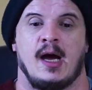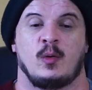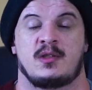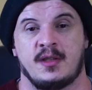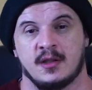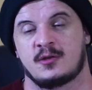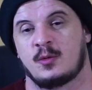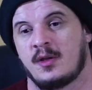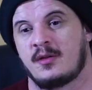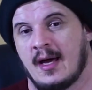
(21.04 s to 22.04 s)
which deals
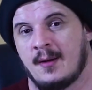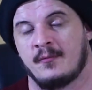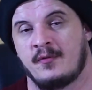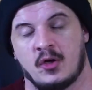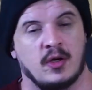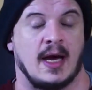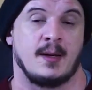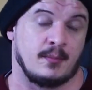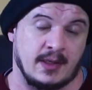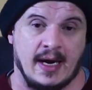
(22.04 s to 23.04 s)
with video
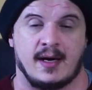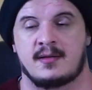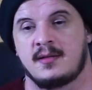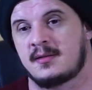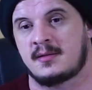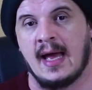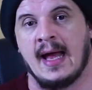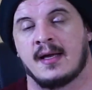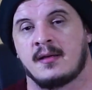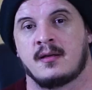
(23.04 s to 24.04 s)
game characters
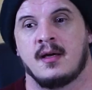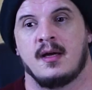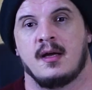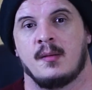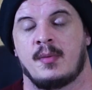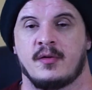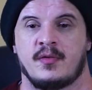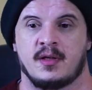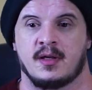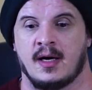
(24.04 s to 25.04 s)
and a bit of
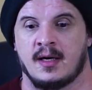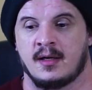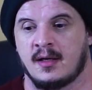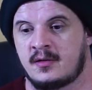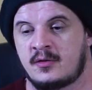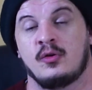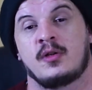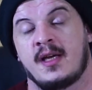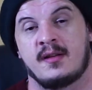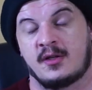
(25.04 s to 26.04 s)
a
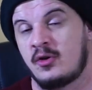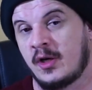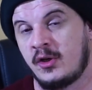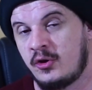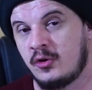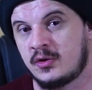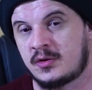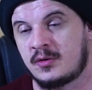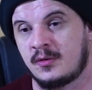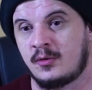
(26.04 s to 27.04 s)
toolkit that you can
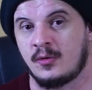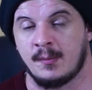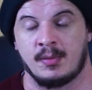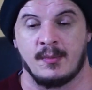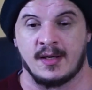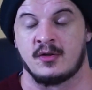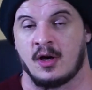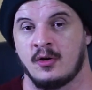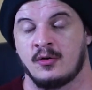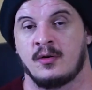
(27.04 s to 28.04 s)
use to implement
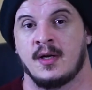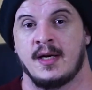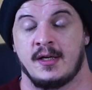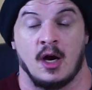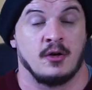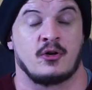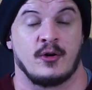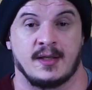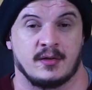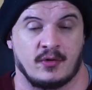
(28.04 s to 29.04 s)
your own
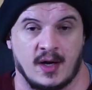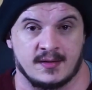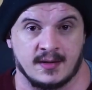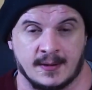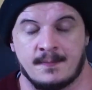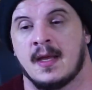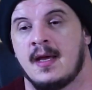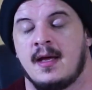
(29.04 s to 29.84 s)
creative writing.